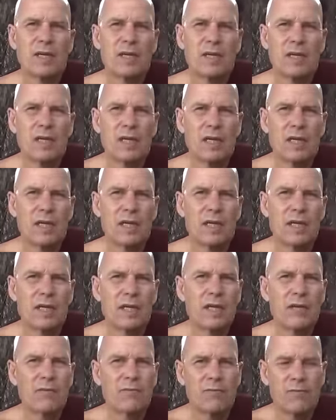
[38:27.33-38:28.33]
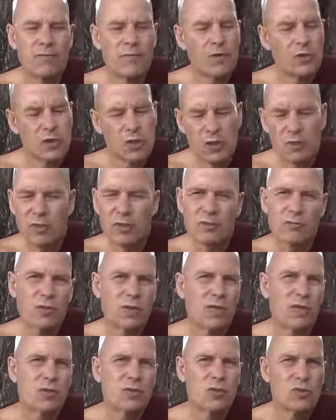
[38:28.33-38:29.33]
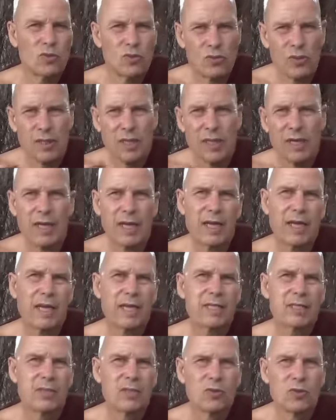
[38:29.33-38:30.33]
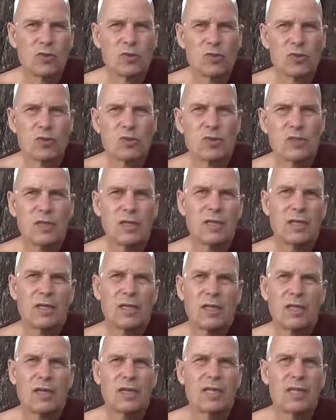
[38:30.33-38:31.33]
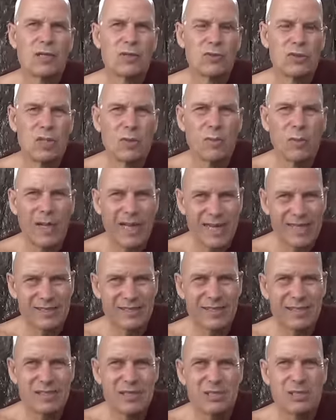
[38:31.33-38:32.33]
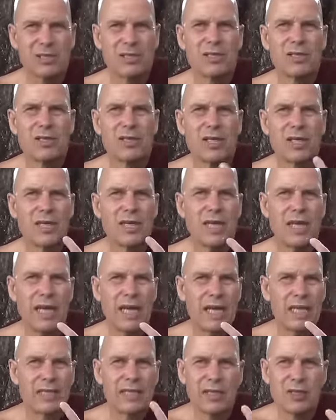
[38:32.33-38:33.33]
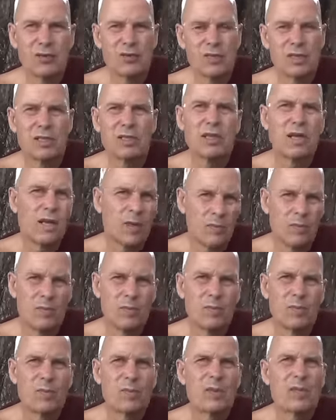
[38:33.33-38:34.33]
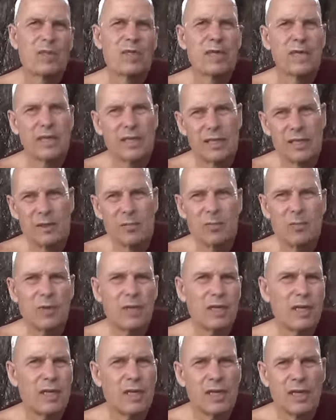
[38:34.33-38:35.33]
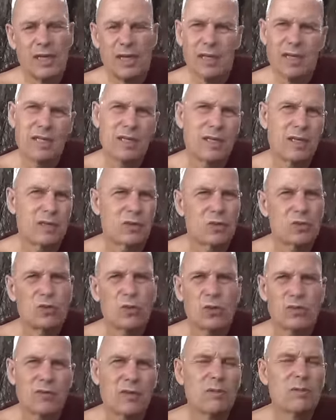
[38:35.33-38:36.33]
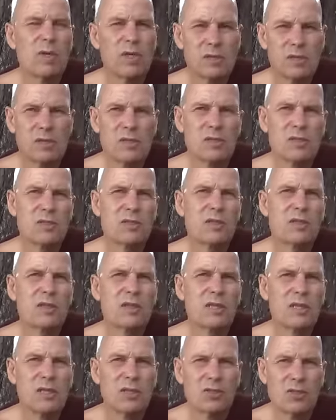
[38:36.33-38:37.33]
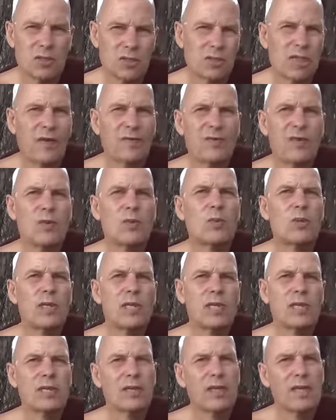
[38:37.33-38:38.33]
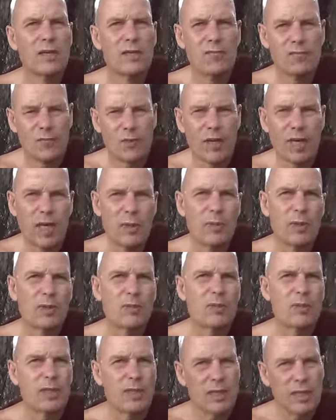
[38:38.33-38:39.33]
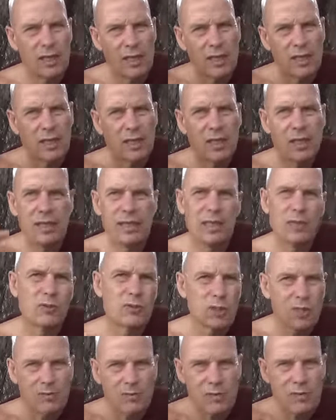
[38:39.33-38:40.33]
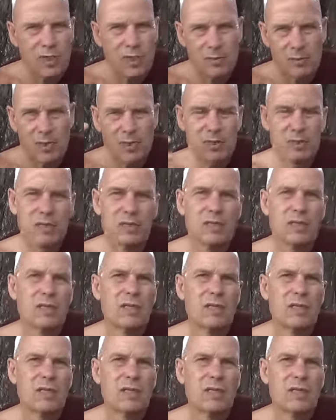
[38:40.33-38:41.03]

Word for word: Uh, for cigarettes, one also uh, can use uh, nicotine plasters and nicotine gum in the uh, in the two or three months uh, just after quitting for helping with the uh, nicotine receptors